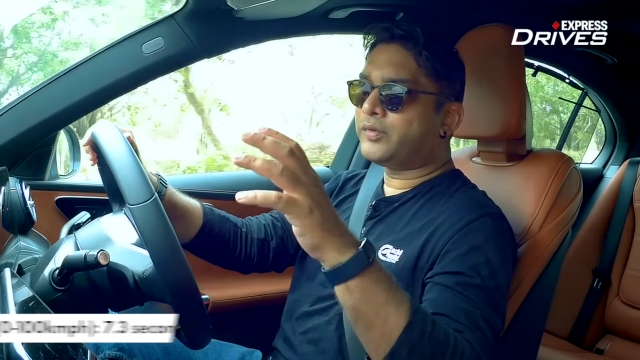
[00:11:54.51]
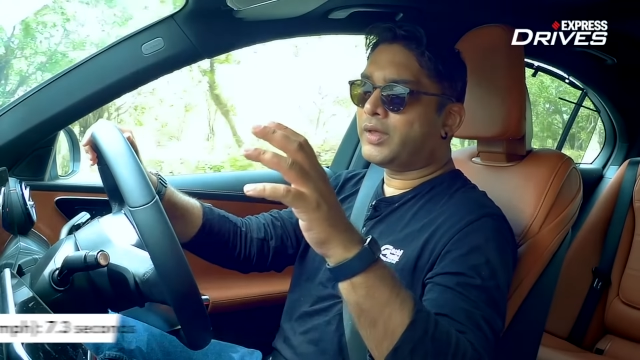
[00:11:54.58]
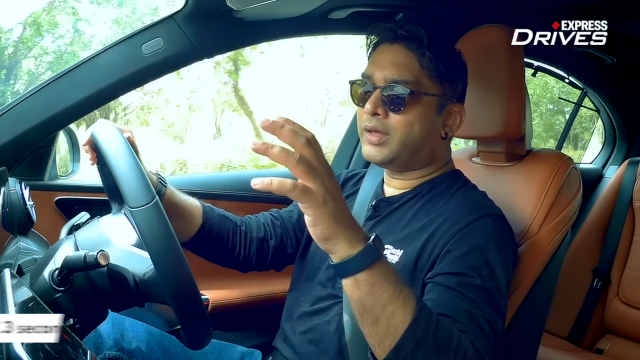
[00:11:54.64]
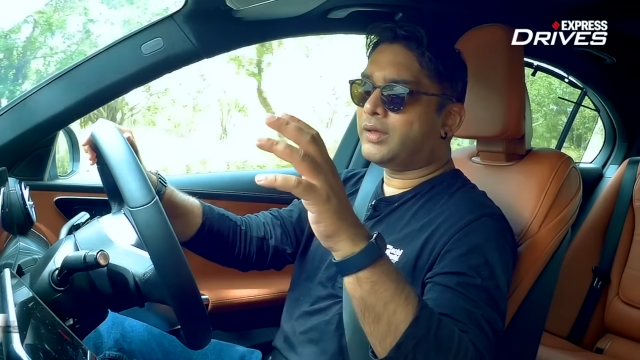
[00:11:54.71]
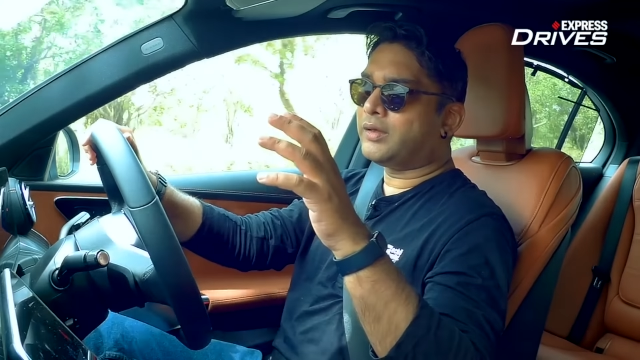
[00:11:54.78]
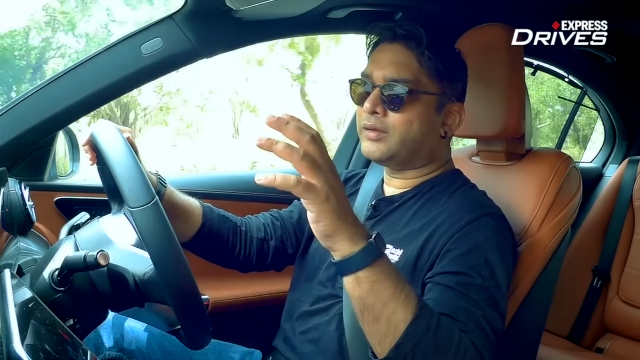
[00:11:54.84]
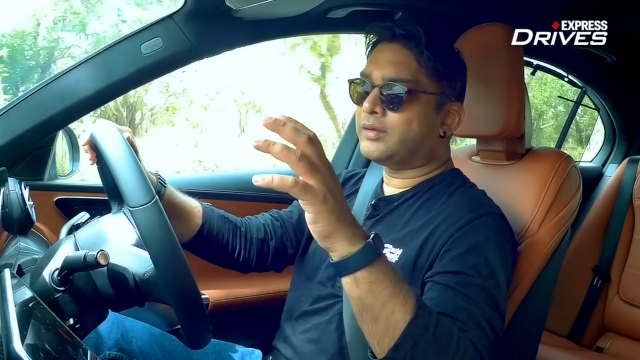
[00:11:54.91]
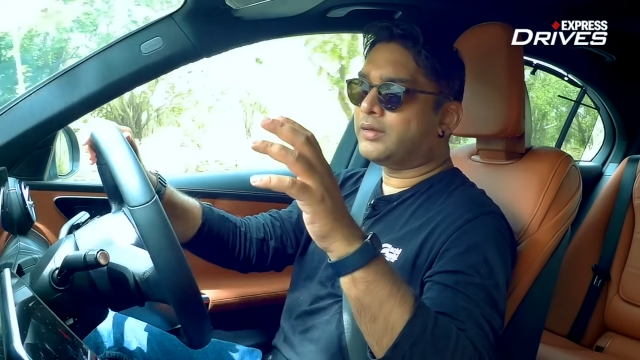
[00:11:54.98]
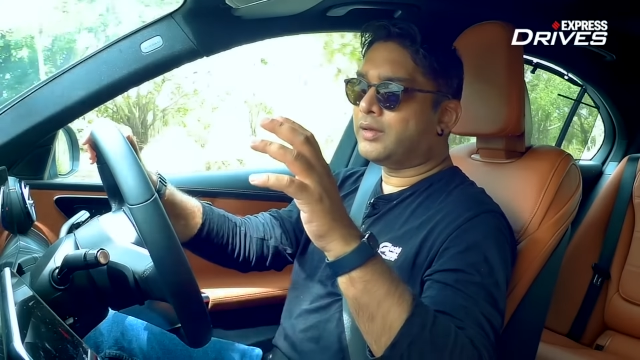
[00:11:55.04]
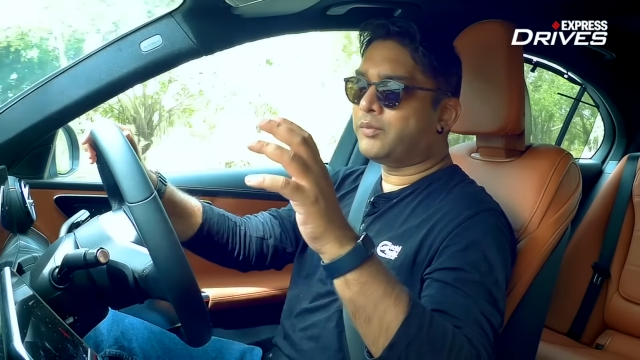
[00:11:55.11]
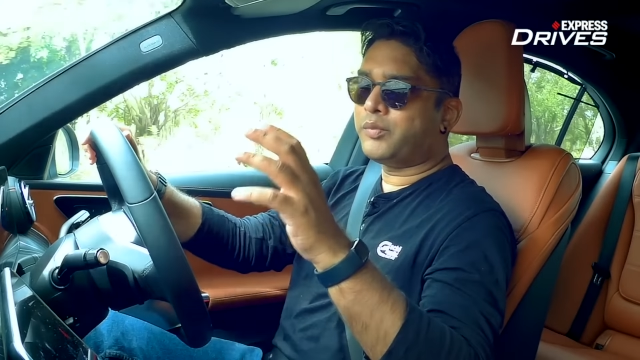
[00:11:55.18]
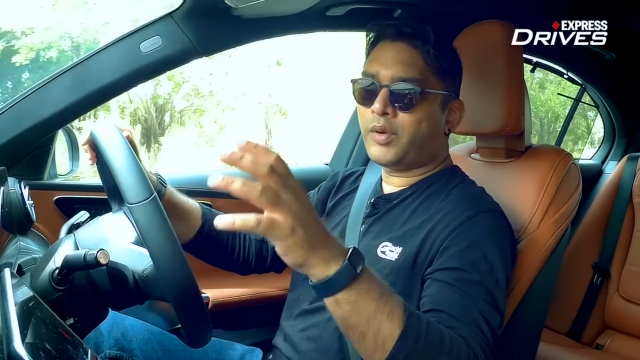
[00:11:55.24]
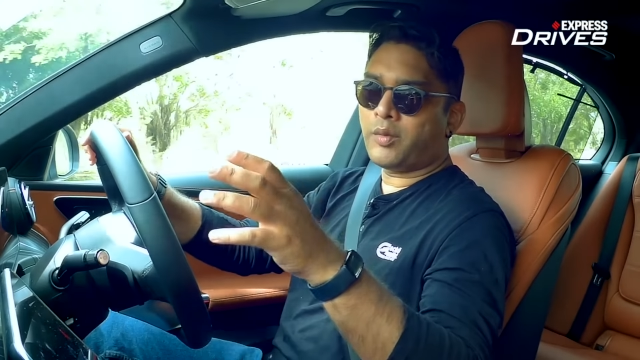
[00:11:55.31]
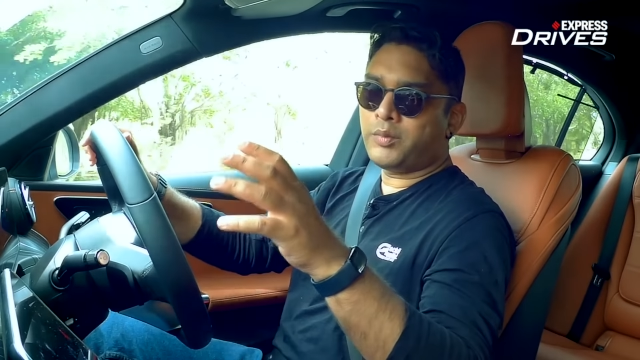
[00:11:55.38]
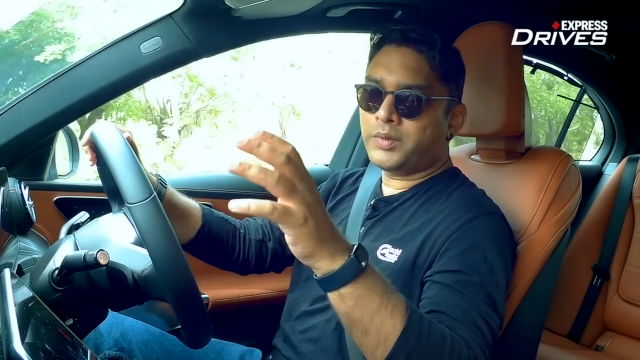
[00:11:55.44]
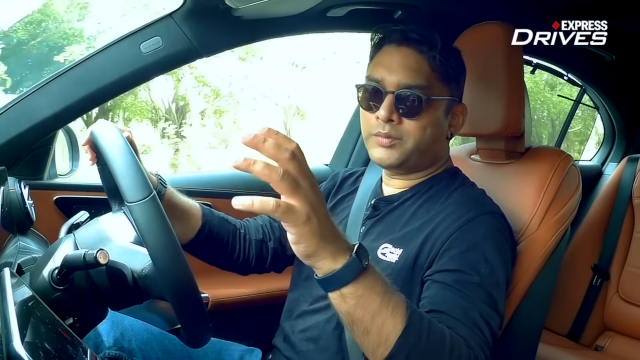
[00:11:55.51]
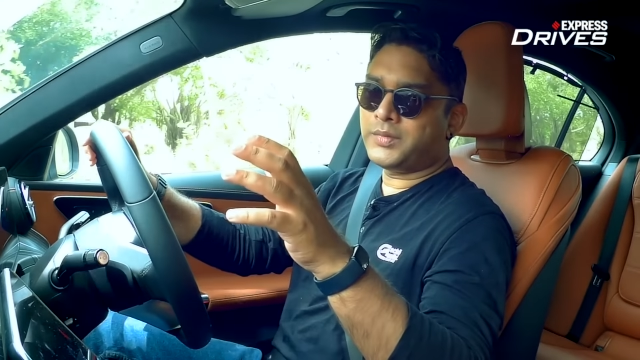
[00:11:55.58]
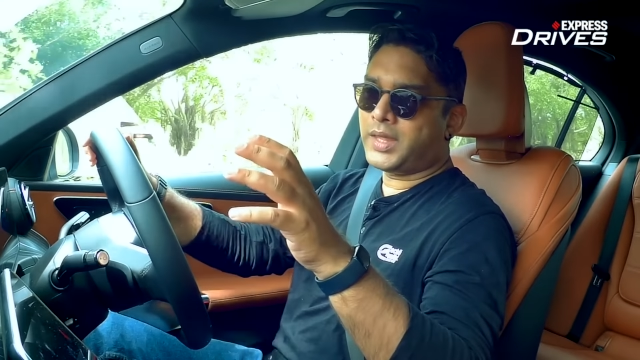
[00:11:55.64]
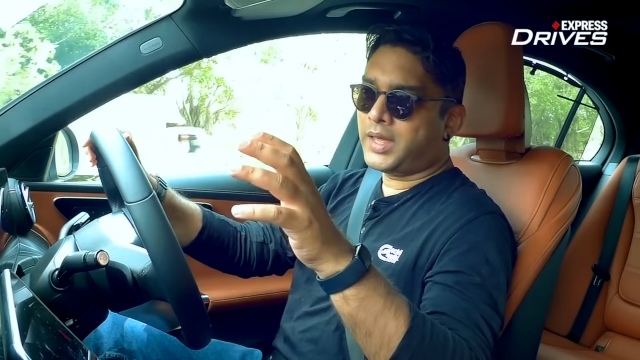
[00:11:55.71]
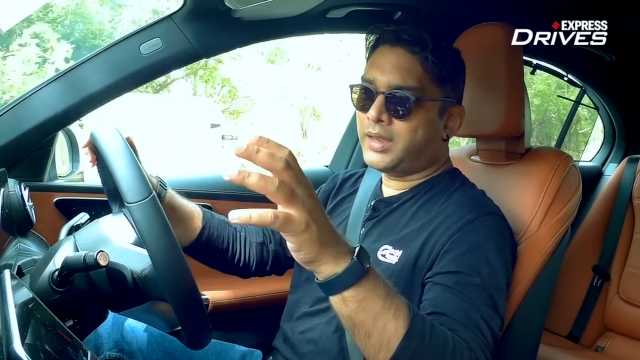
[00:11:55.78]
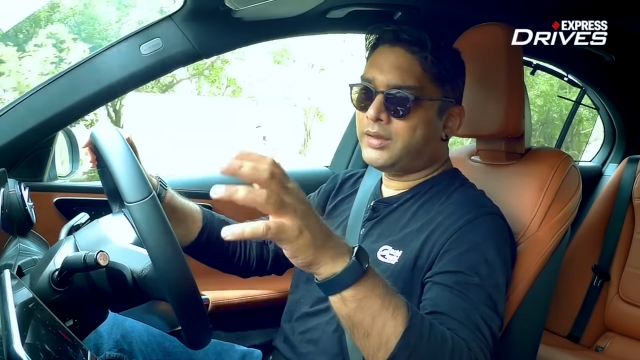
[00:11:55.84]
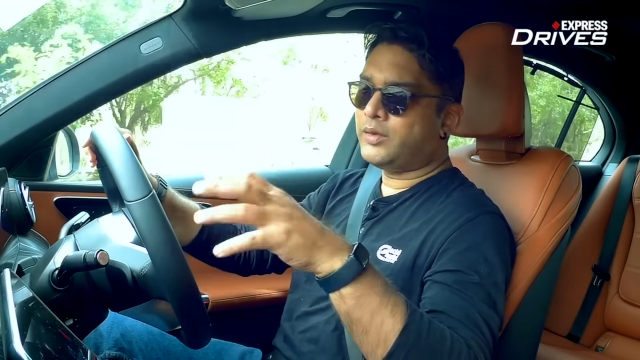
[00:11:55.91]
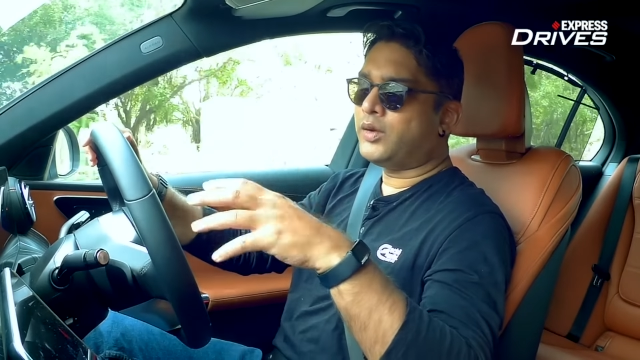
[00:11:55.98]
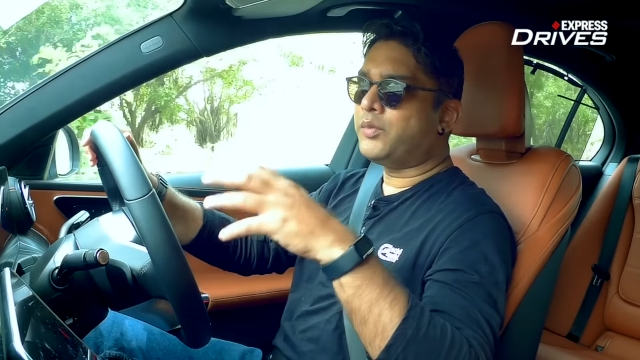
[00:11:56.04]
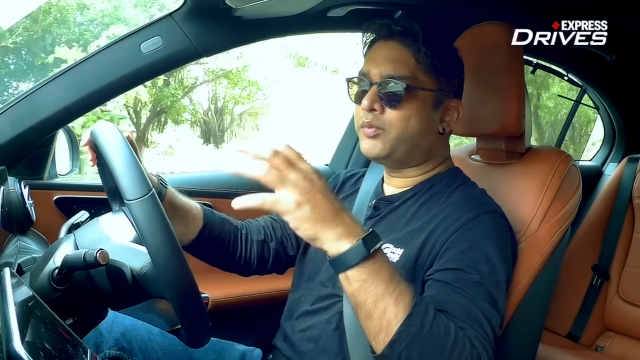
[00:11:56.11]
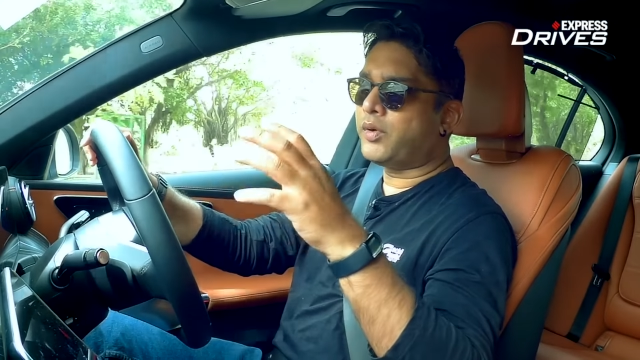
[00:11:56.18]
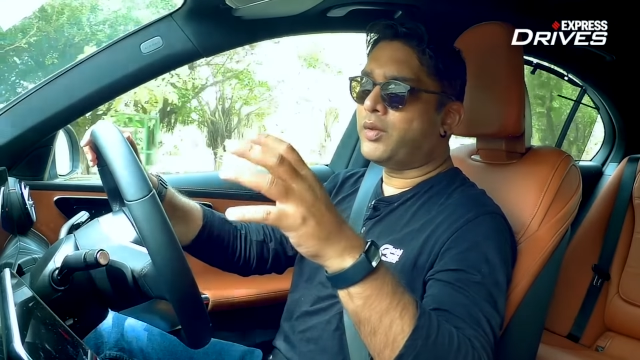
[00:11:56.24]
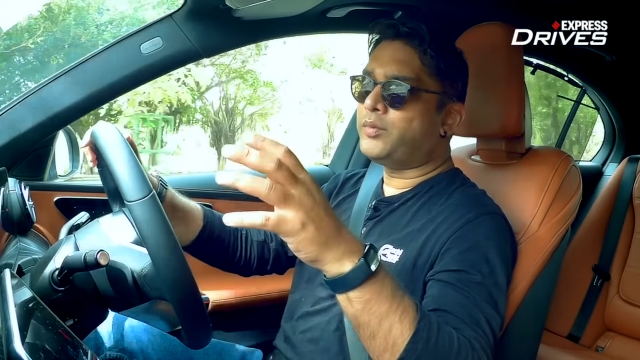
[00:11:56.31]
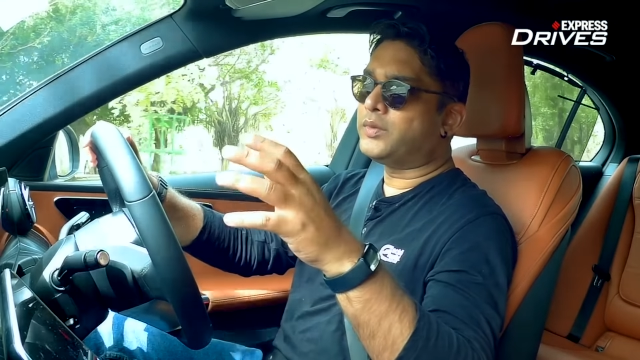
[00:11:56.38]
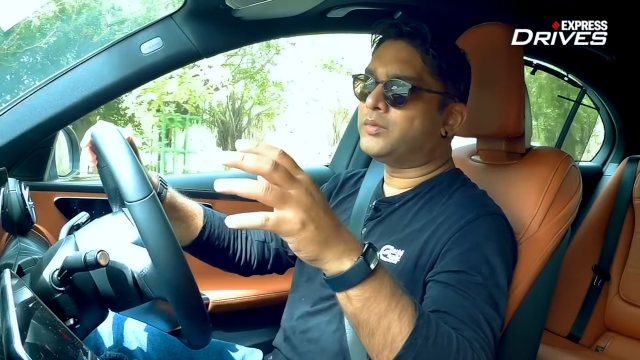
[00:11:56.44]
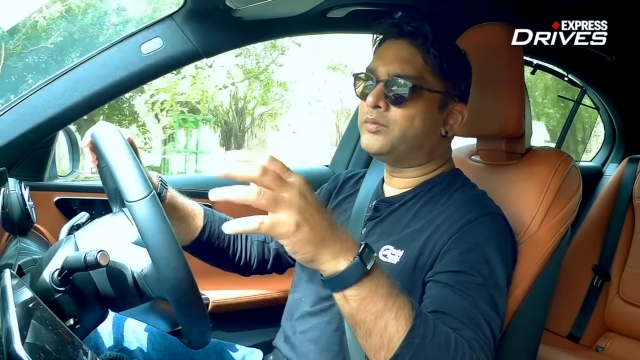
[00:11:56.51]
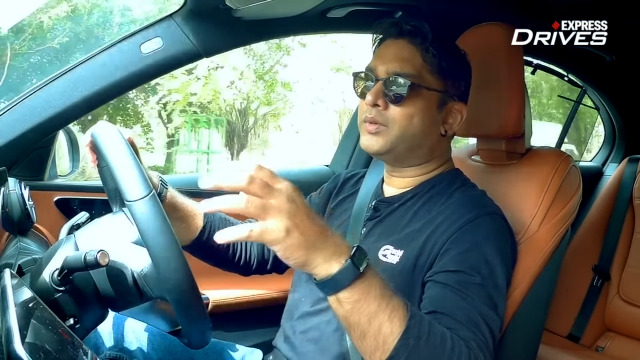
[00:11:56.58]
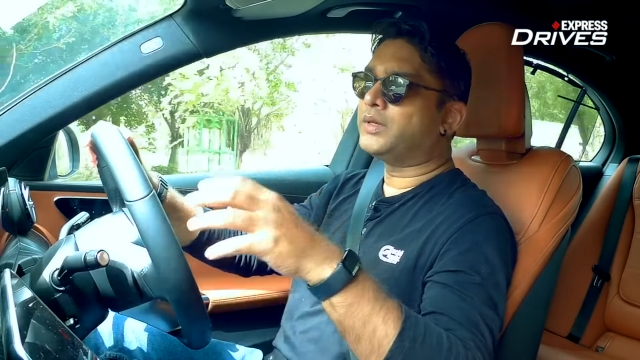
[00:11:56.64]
a problem there. Not a problem,